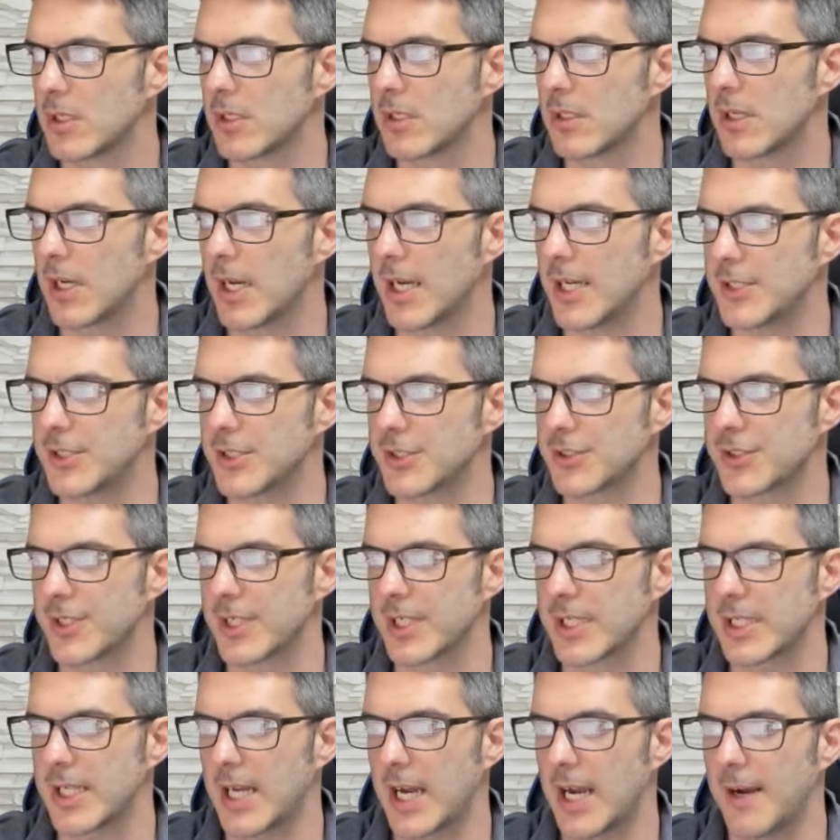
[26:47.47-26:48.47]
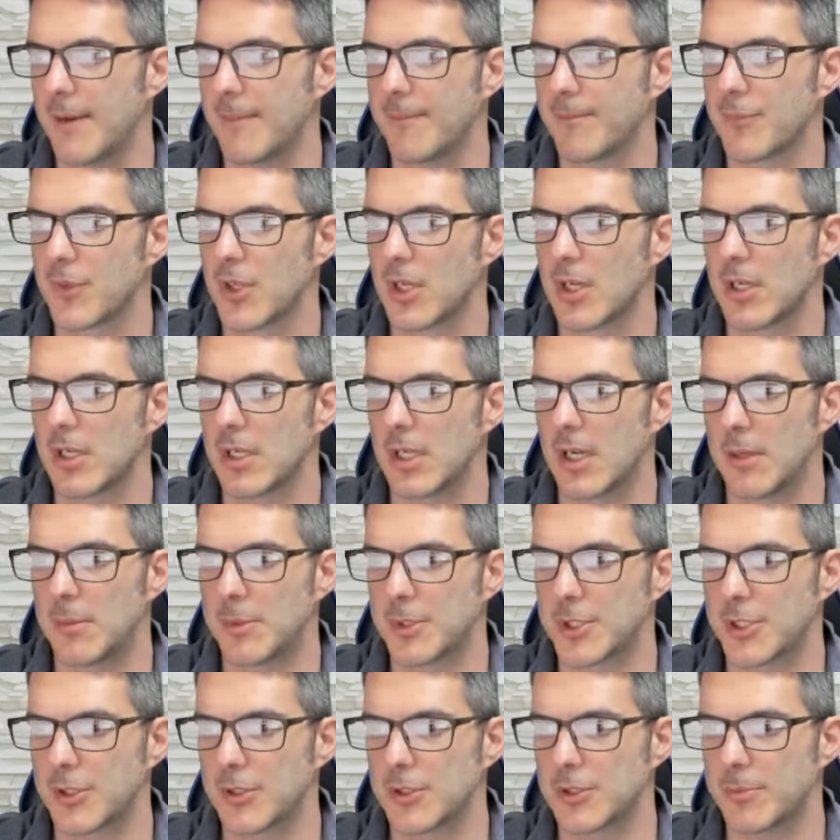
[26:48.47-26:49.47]
and just like that. Now I'm going to
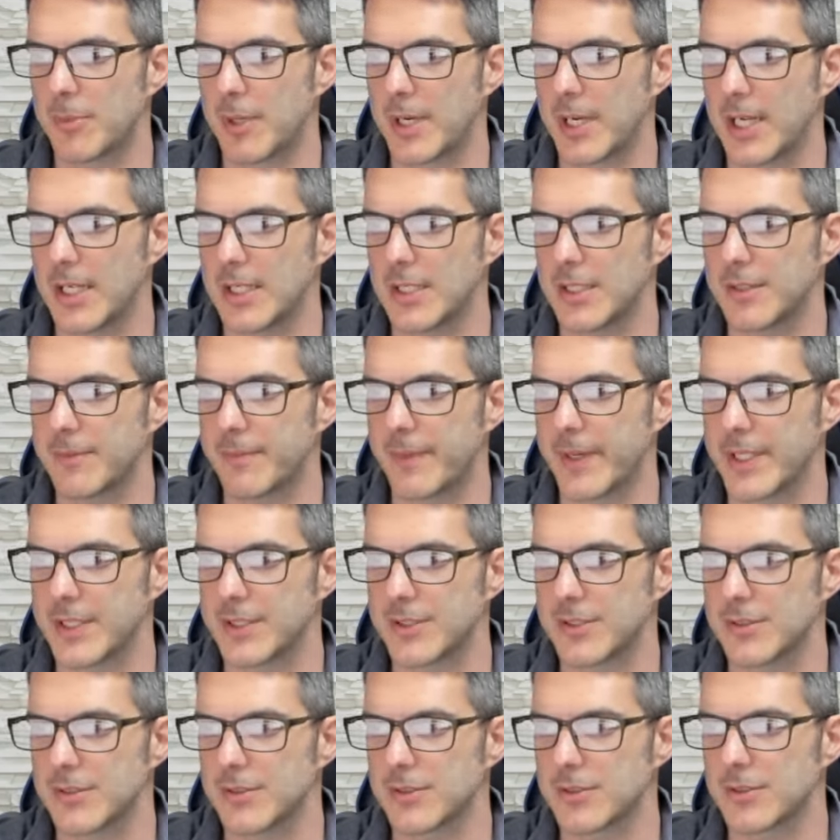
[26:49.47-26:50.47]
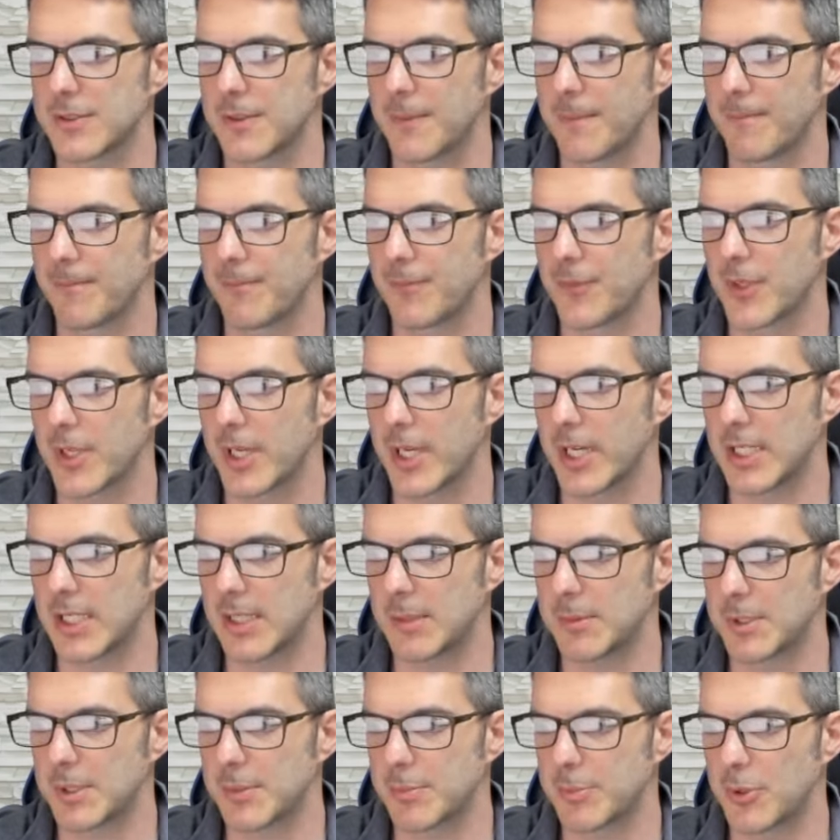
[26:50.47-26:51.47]
go to my end devices, and I'm
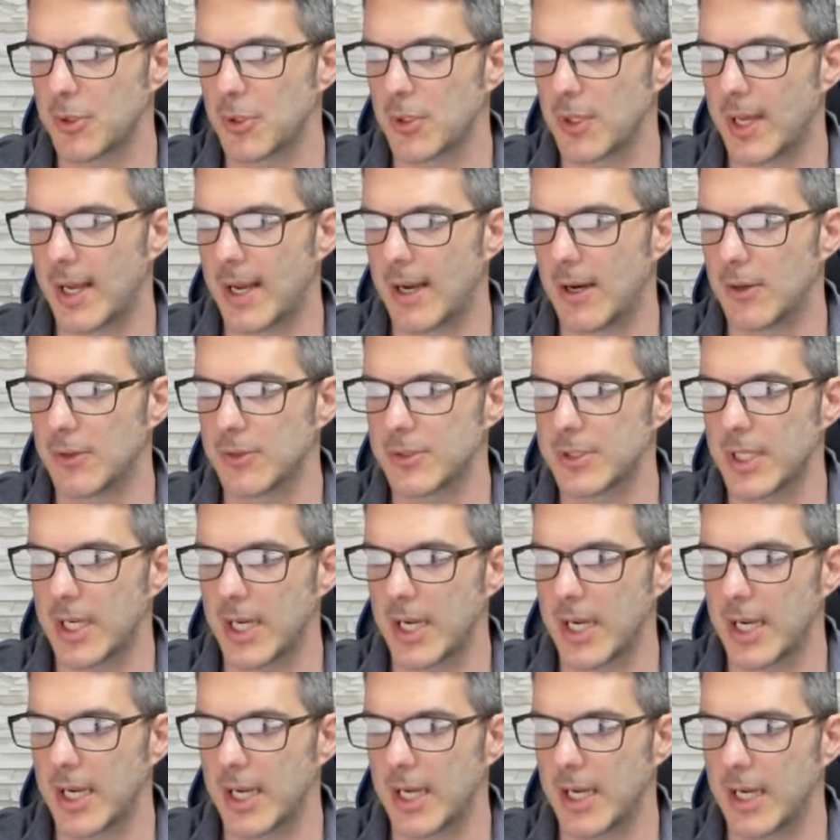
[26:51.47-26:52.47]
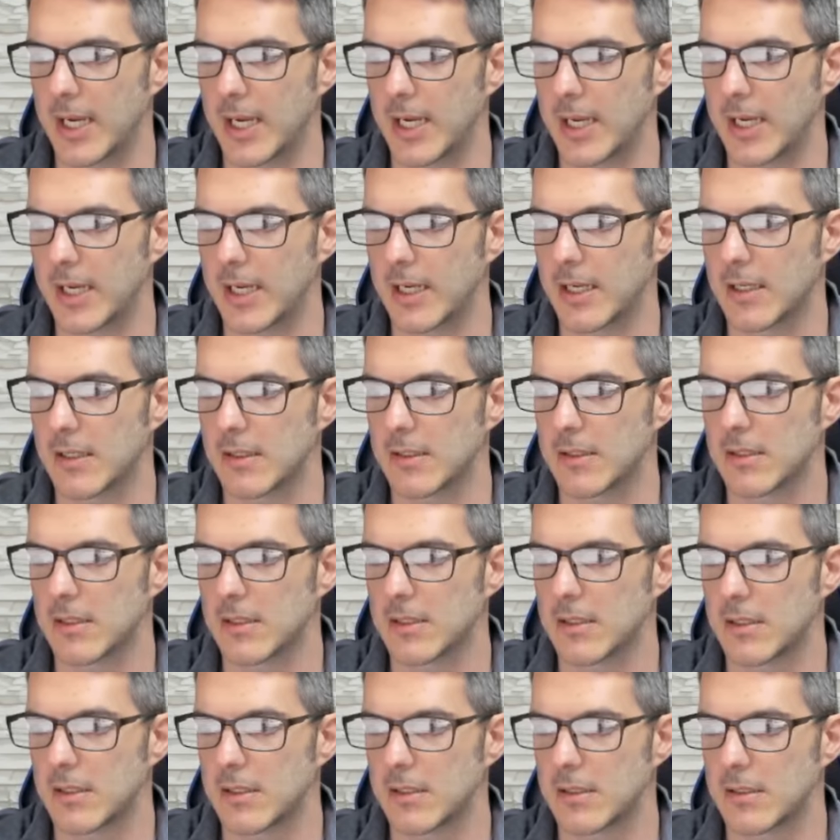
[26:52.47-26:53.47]
going to pull out a
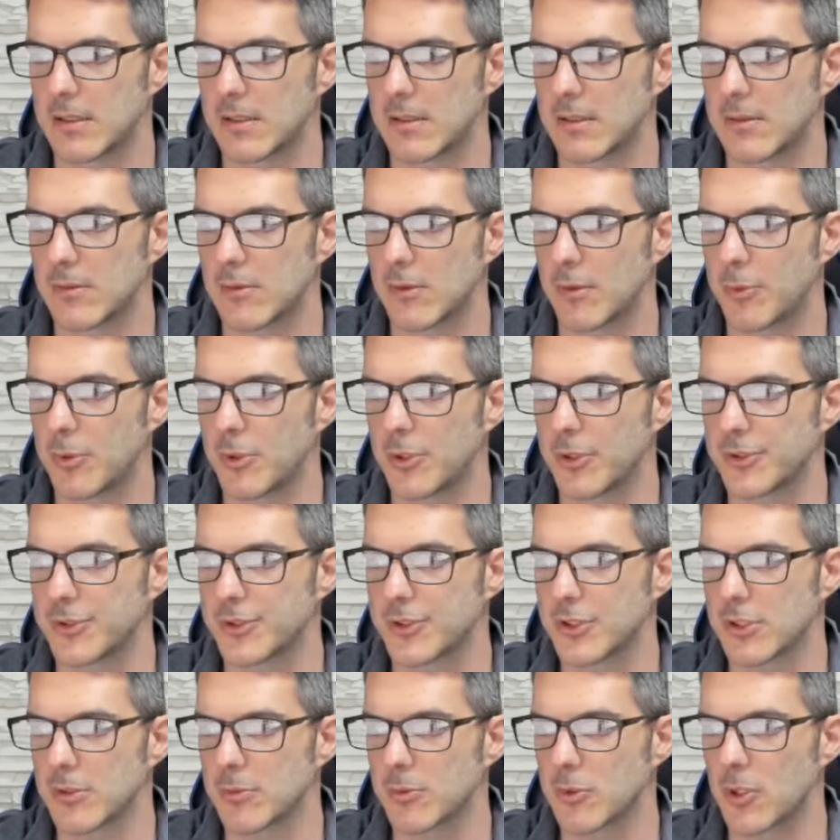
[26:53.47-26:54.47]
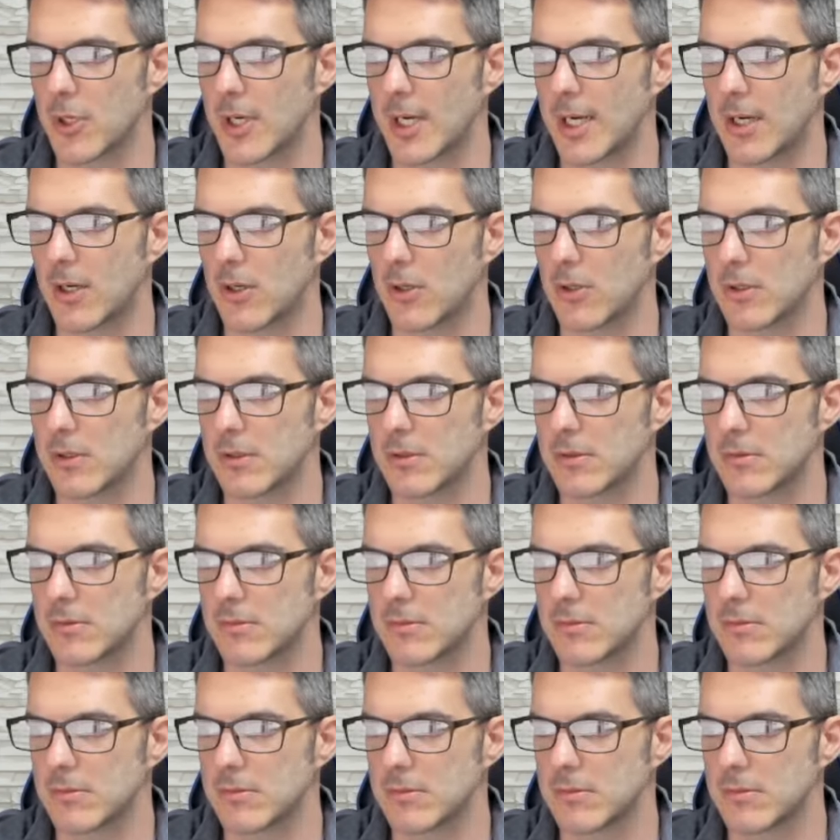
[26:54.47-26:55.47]
server out,
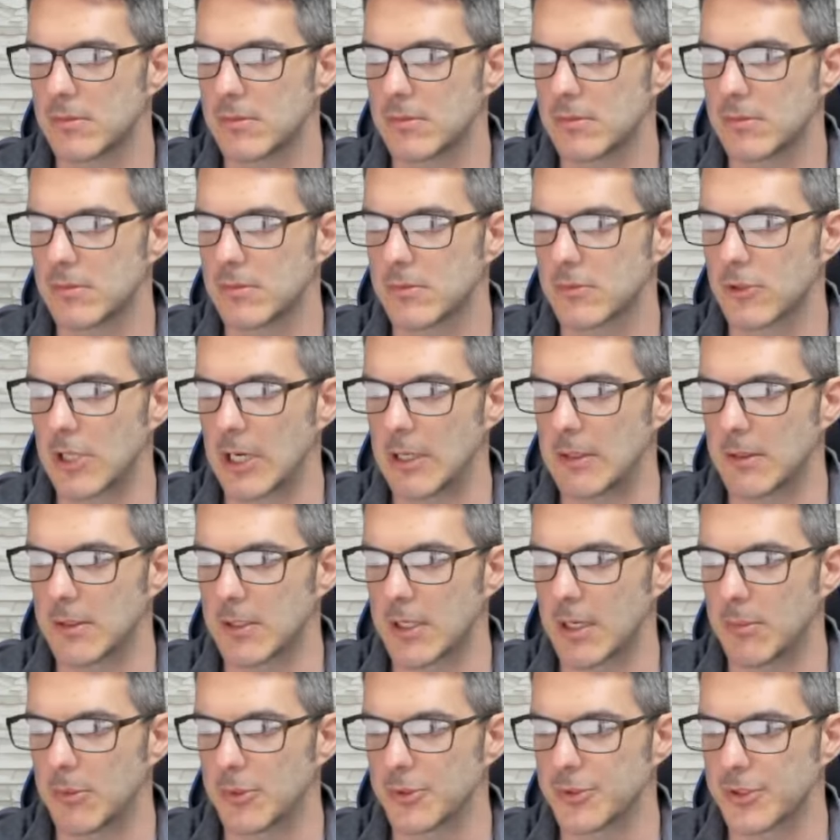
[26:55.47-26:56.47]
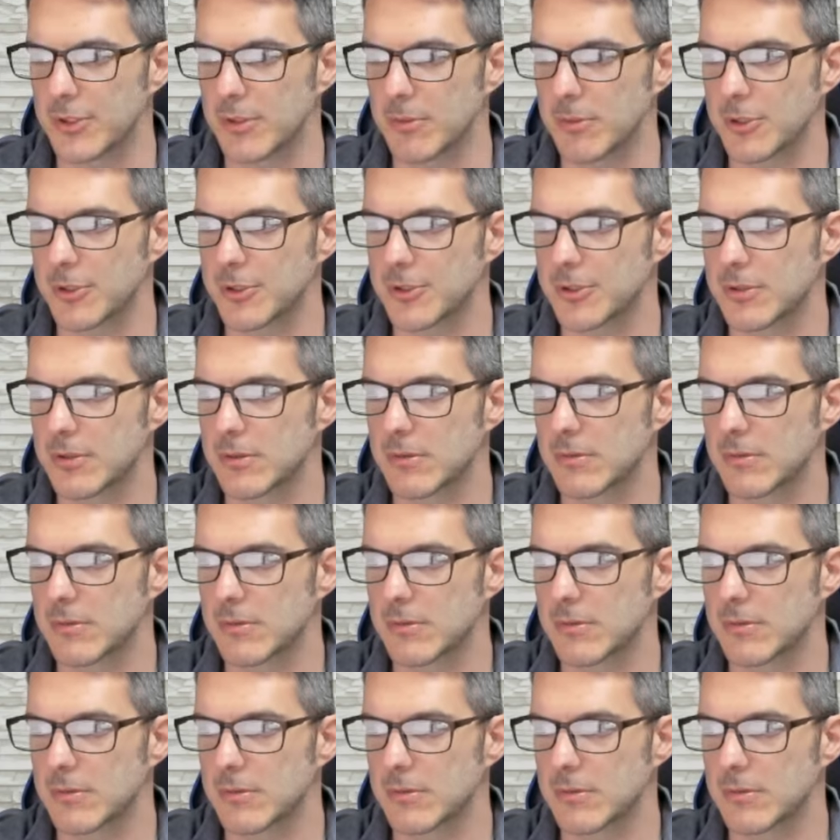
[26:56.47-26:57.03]
grab a couple servers,